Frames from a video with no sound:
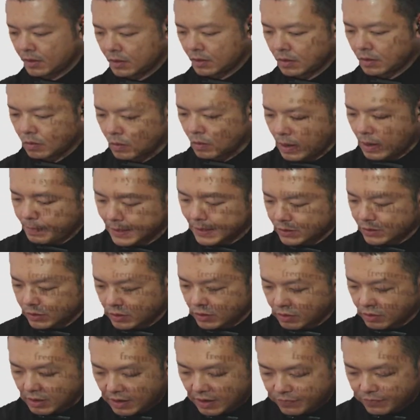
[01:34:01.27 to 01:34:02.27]
What happens to the
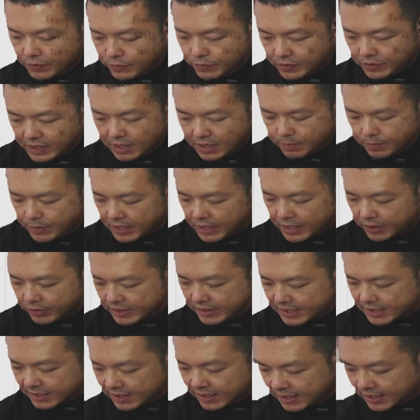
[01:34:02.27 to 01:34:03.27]
graph if you keep
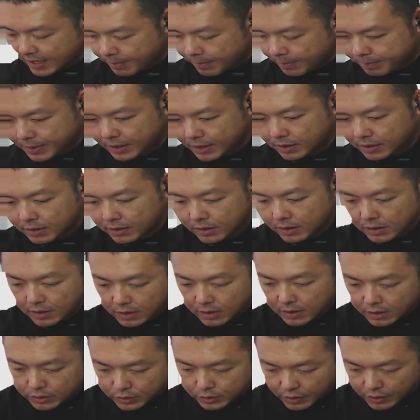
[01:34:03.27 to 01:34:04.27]
increasing the damping?
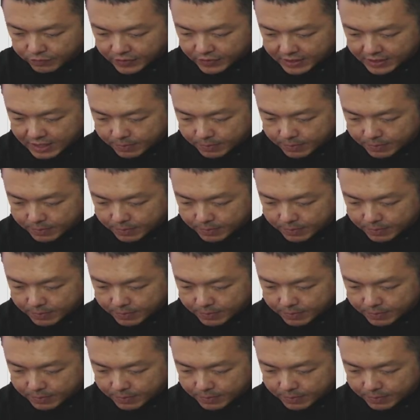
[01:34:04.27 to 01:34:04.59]
So if you keep